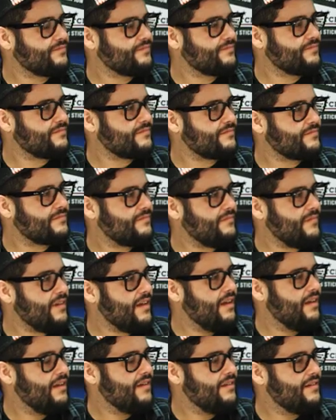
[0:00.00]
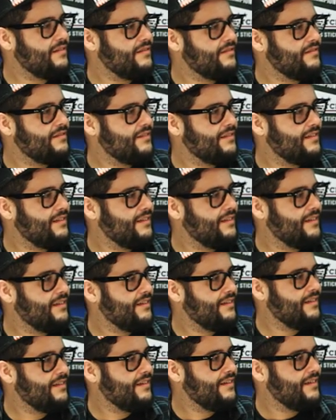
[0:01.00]

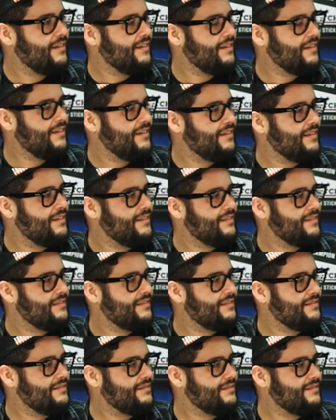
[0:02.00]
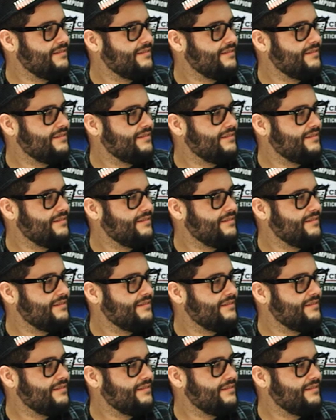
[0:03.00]
(silent)